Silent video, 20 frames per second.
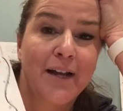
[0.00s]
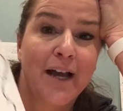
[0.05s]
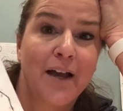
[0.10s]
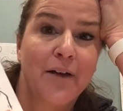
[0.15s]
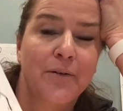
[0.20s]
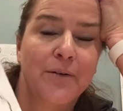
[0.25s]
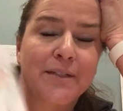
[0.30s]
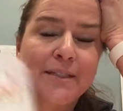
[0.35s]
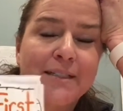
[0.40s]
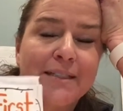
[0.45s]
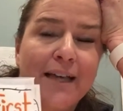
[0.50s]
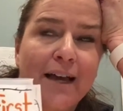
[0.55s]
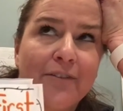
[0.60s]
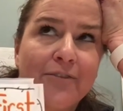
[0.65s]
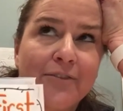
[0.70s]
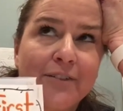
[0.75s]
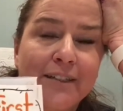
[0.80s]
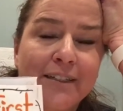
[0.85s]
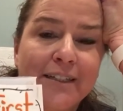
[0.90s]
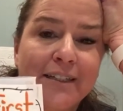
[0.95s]
I would
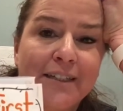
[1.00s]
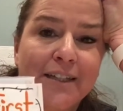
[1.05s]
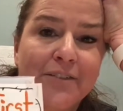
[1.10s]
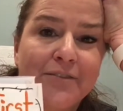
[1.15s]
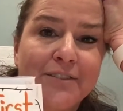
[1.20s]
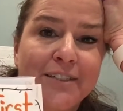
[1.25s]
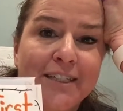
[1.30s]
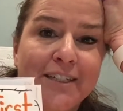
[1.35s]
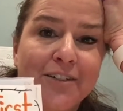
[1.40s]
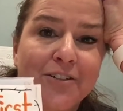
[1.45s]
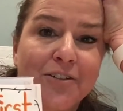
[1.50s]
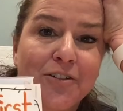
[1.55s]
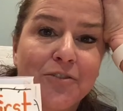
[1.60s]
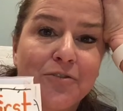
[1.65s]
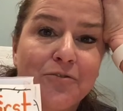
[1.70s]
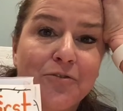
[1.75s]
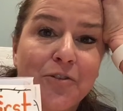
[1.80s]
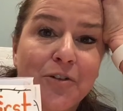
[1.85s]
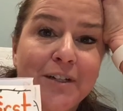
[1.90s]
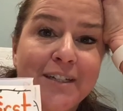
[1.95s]
definitely love to hear your
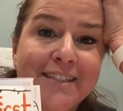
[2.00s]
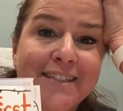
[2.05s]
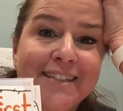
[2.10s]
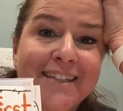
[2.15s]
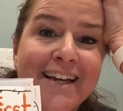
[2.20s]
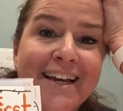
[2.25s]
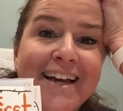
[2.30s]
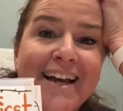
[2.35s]
voice